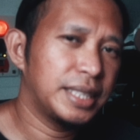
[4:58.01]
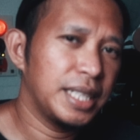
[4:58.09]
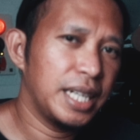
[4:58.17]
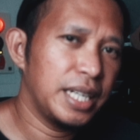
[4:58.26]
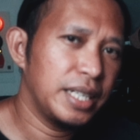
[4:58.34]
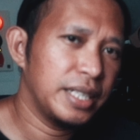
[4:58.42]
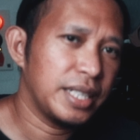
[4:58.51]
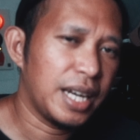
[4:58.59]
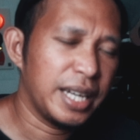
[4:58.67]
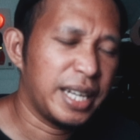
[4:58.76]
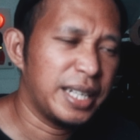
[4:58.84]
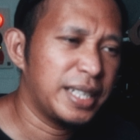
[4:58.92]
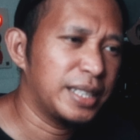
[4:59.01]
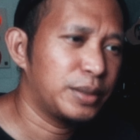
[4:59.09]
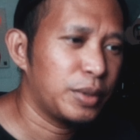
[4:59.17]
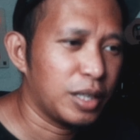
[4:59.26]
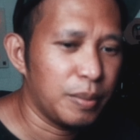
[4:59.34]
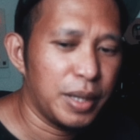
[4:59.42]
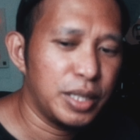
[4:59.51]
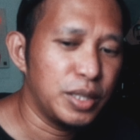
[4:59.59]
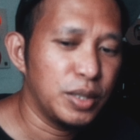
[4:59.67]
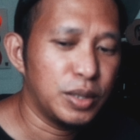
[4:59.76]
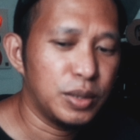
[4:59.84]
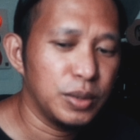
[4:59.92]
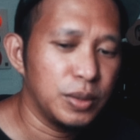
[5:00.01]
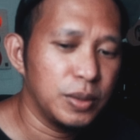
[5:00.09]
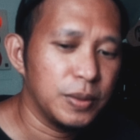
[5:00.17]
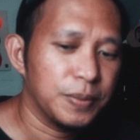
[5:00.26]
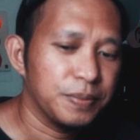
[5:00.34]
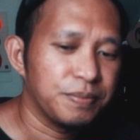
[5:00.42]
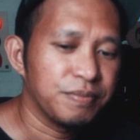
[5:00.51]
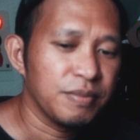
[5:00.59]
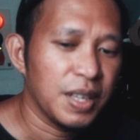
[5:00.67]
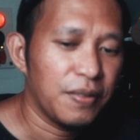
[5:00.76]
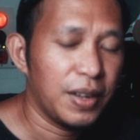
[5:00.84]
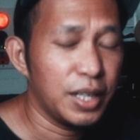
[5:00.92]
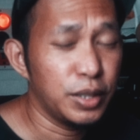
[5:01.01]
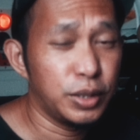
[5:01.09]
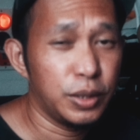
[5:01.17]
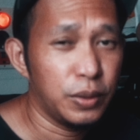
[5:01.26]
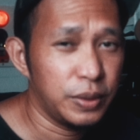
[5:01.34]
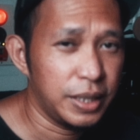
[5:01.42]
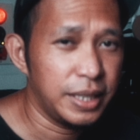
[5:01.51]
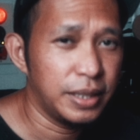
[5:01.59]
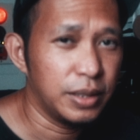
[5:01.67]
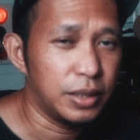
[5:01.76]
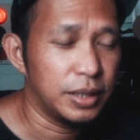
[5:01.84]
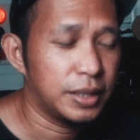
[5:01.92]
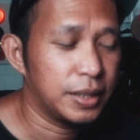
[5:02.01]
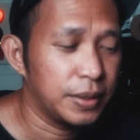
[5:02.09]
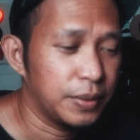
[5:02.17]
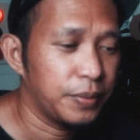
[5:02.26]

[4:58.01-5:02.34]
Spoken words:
say I cannot recommend you to fly your drone indoors.